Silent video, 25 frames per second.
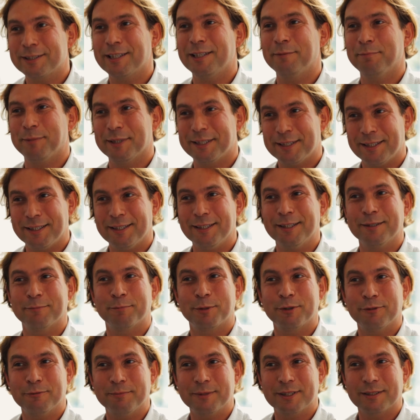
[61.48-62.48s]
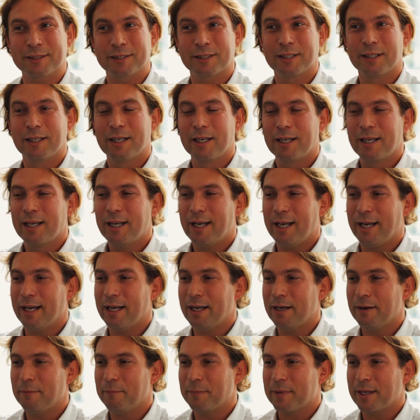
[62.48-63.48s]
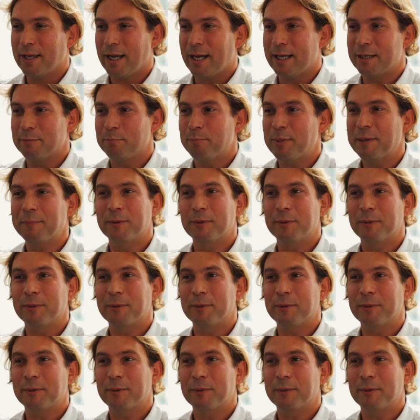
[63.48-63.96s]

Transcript: 10% improvements. And